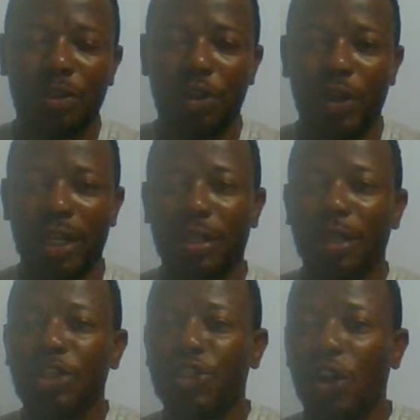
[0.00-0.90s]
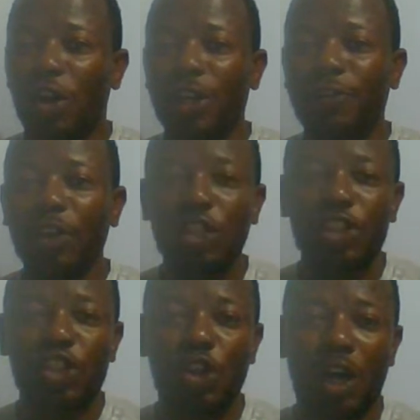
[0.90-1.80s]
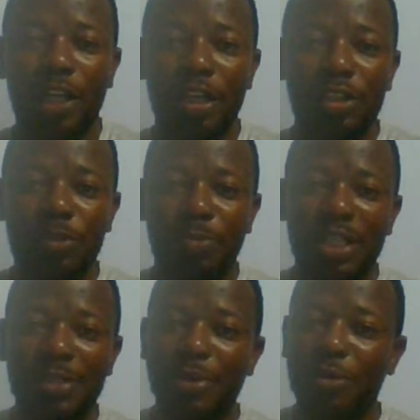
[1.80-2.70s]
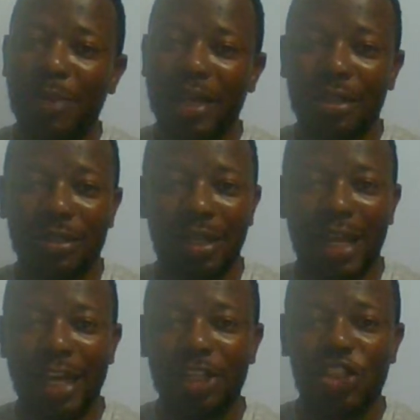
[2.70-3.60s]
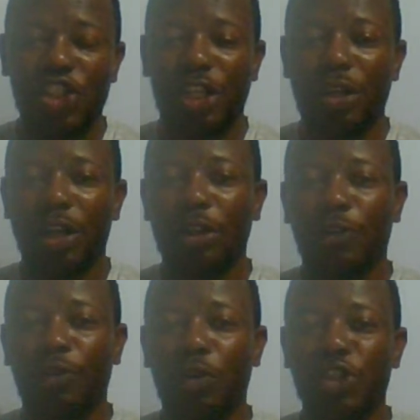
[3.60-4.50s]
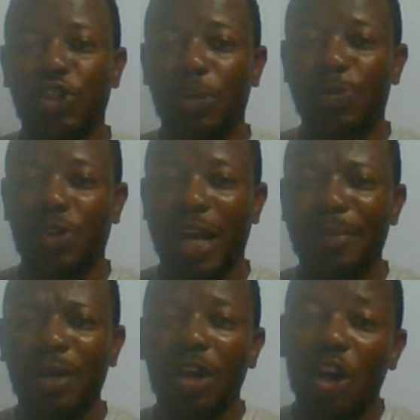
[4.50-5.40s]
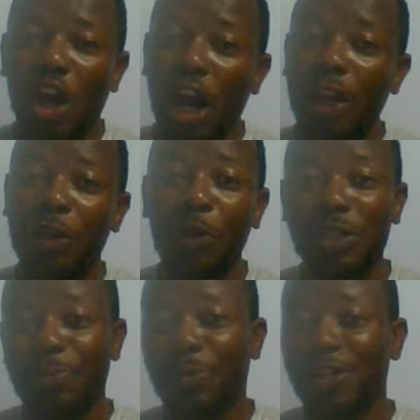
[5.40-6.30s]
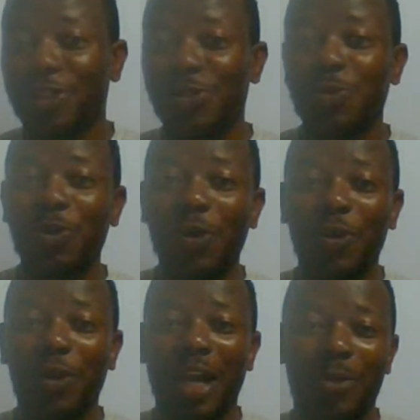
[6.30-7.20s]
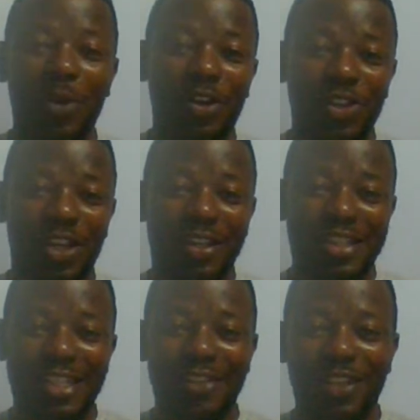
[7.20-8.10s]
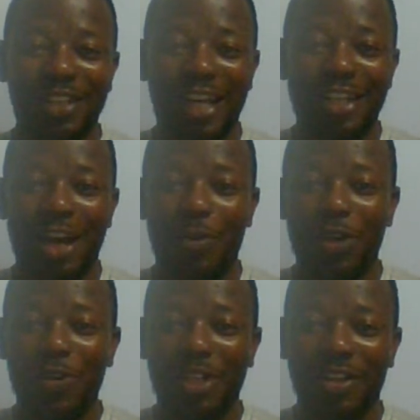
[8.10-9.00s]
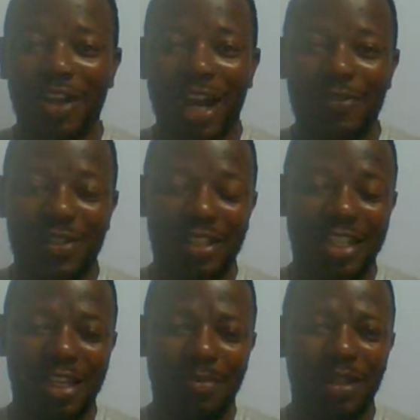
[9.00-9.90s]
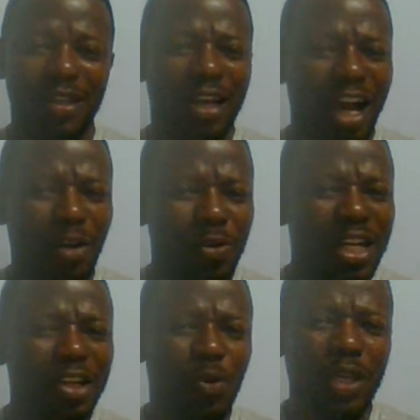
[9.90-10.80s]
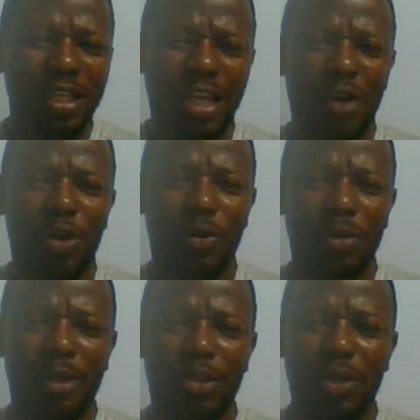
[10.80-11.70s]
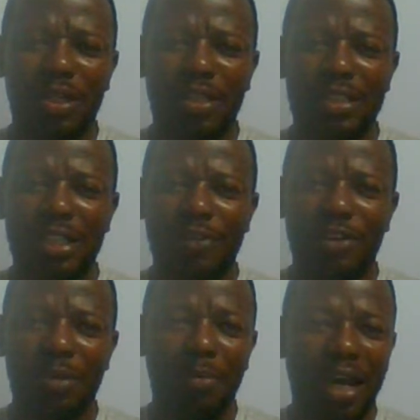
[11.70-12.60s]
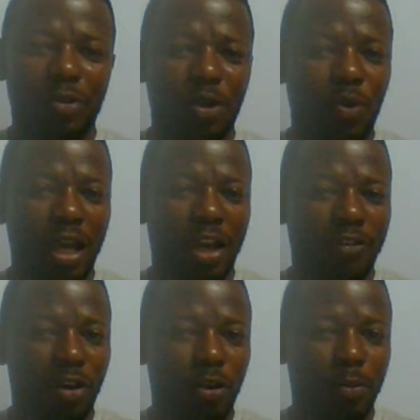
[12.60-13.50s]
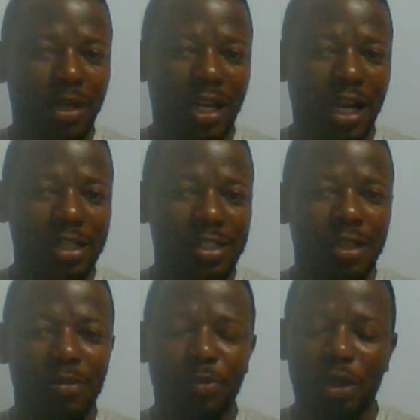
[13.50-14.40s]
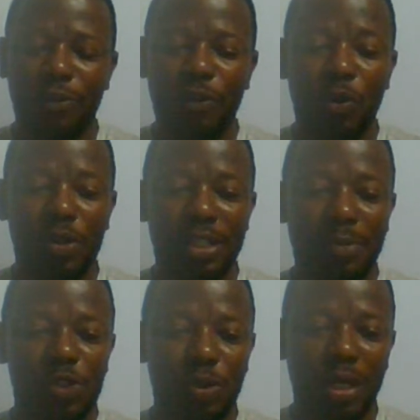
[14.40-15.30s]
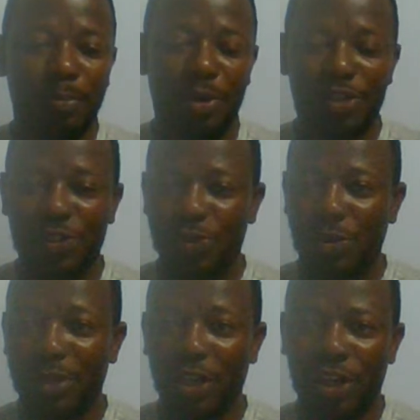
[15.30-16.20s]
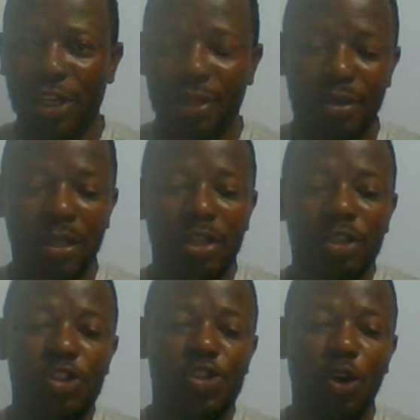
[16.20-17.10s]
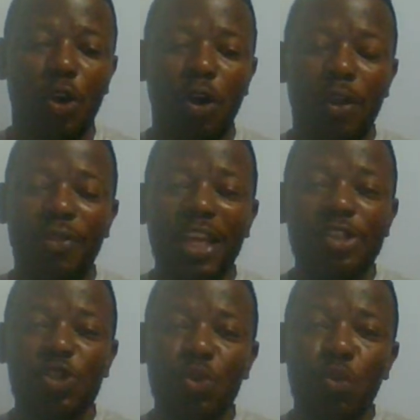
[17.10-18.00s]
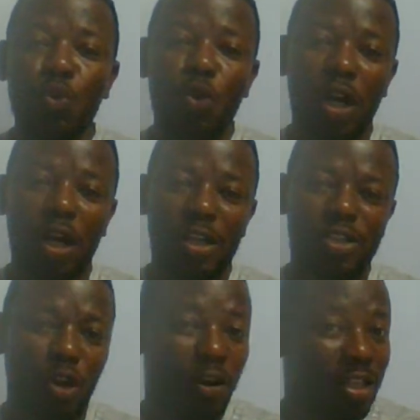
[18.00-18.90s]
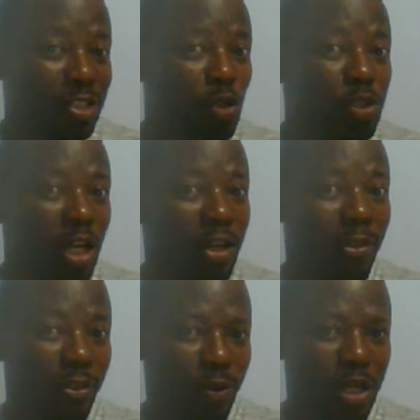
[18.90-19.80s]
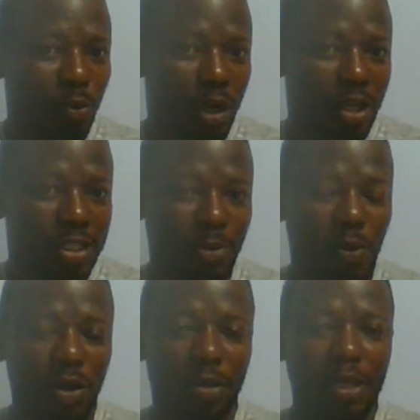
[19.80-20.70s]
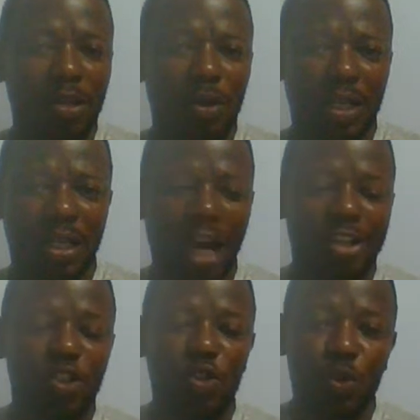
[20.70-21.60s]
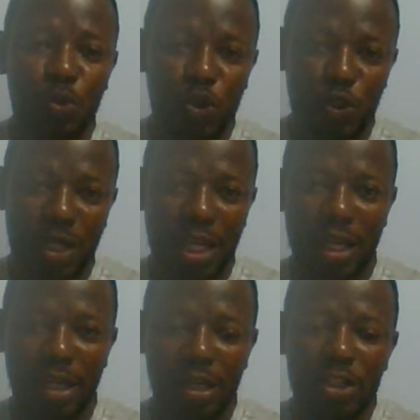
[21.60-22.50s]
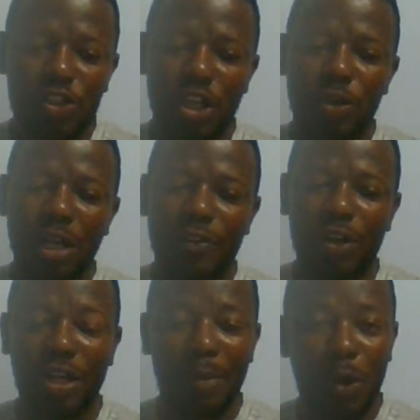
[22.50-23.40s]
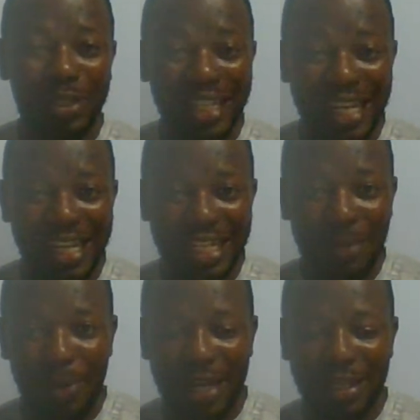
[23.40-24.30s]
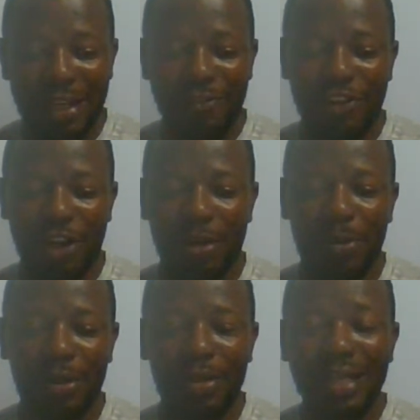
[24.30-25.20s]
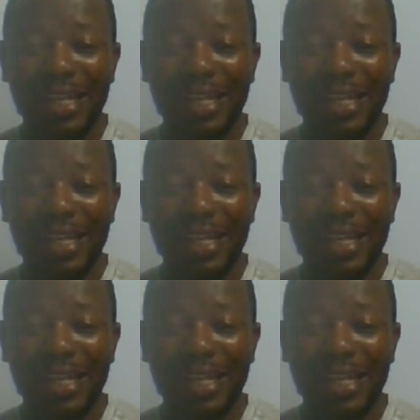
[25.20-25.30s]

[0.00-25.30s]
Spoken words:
Great. So if you're just joining, please be reminded to like, share, and of course, subscribe. Call on those persons who don't know that we're here this evening and that we're doing graphs and table. How really quick that we're going to be doing this evening. It might require a follow-up class, but of course, I'm sure that persons will be learning. So these two words, or it's usually three words, but we're going to be looking at two today. So you'd have heard about independent variable,